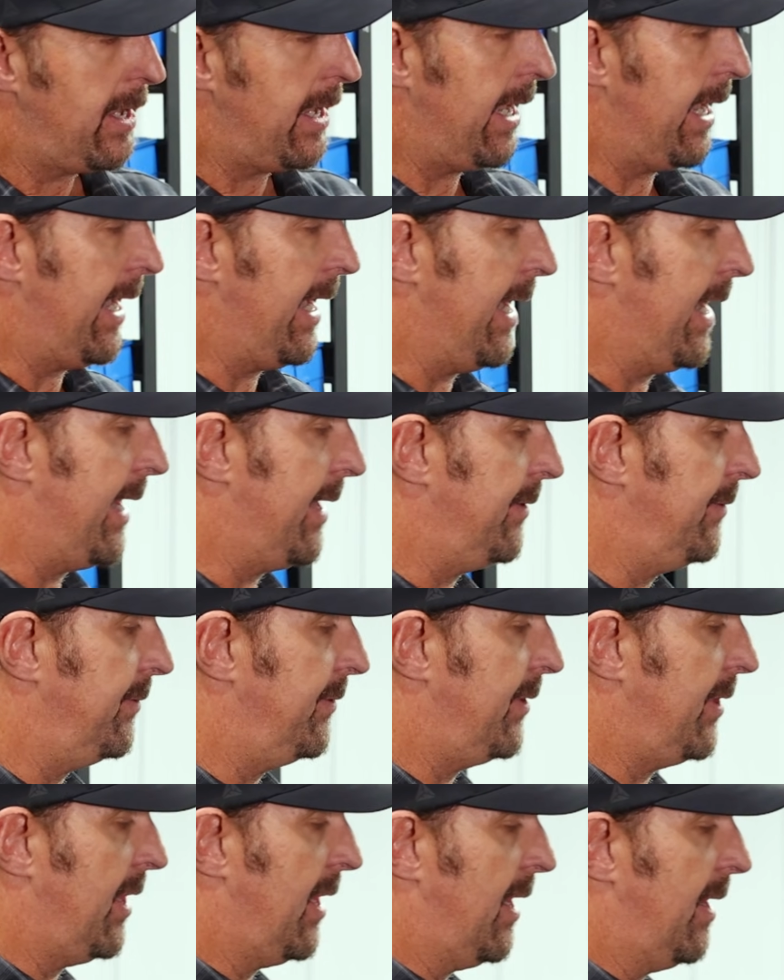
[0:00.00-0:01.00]

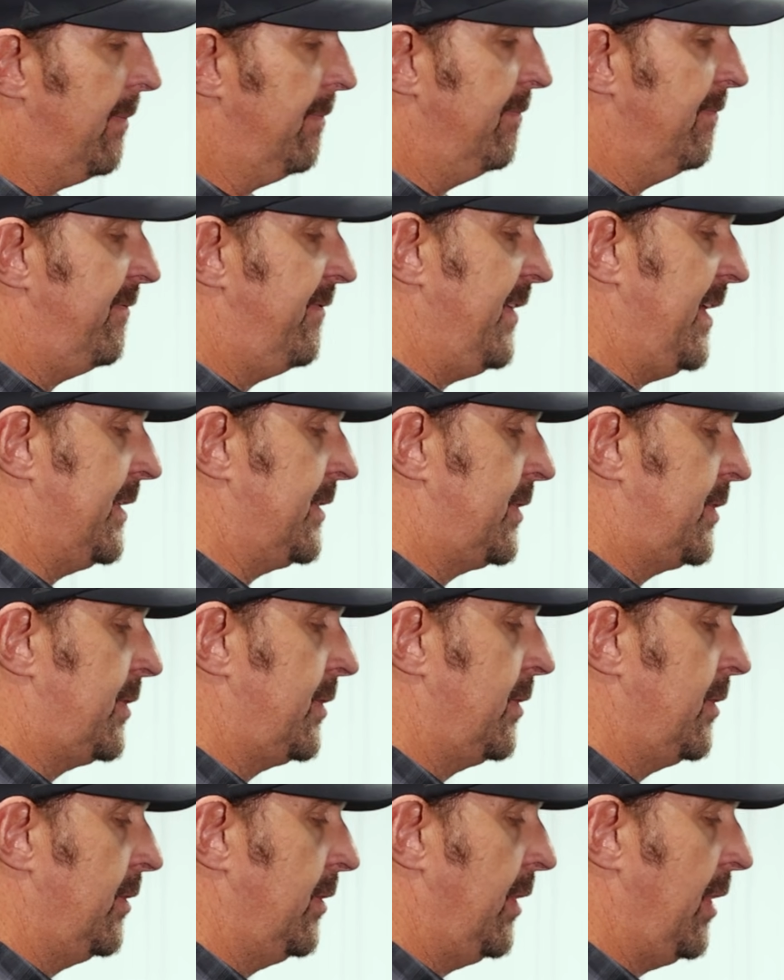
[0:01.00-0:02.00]
and um,
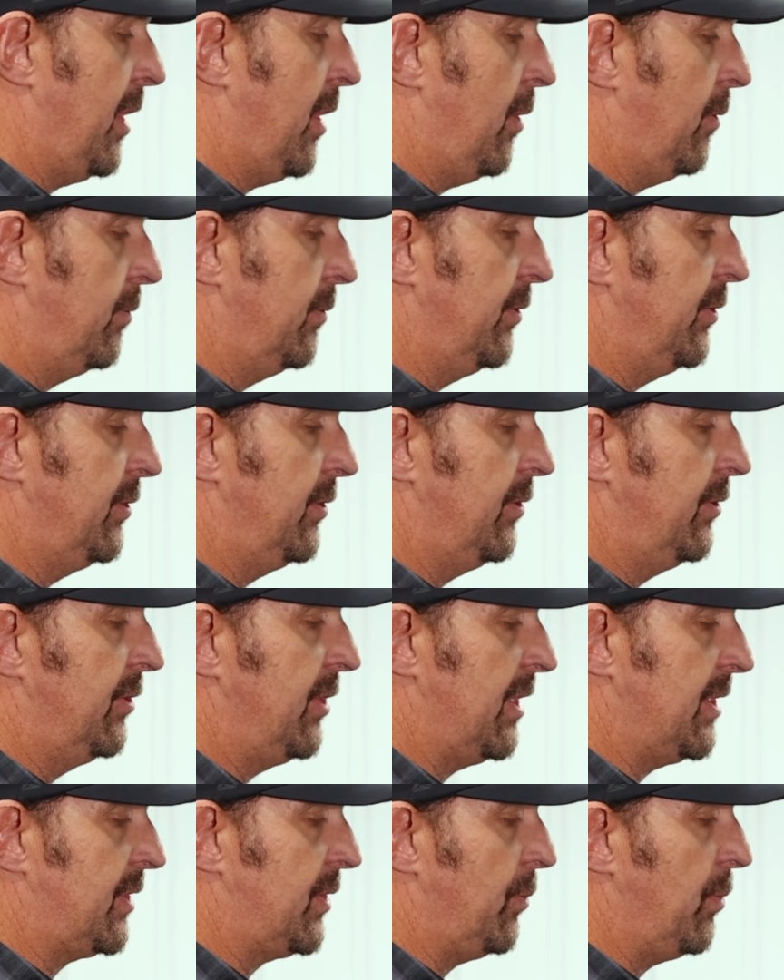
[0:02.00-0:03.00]
fits, you know,
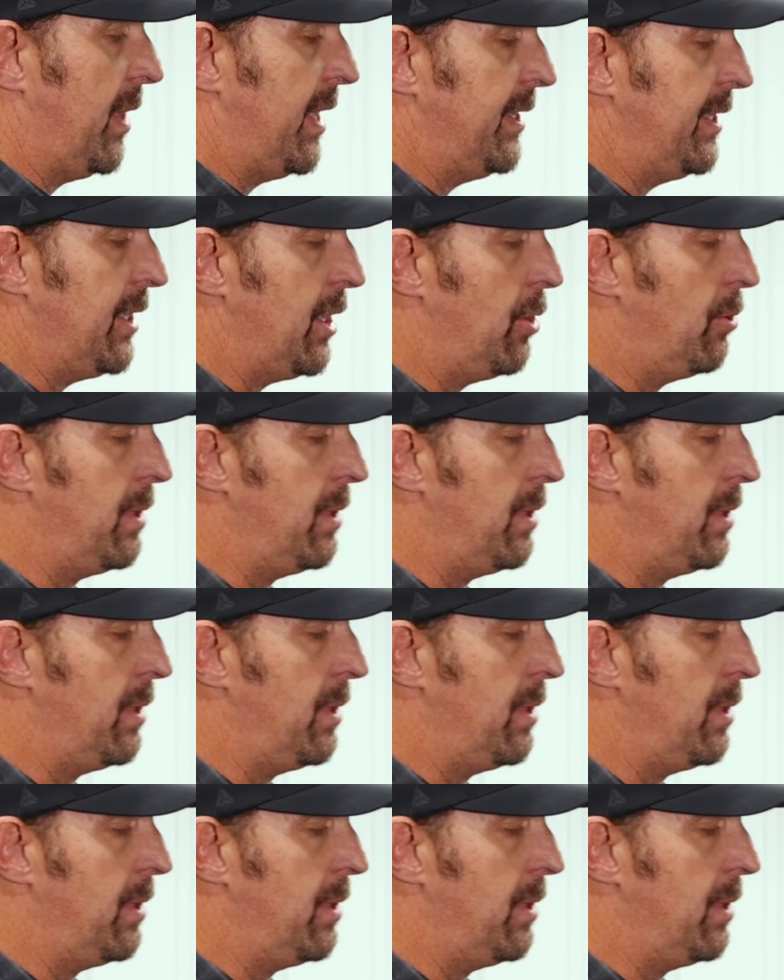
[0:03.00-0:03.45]
just the way the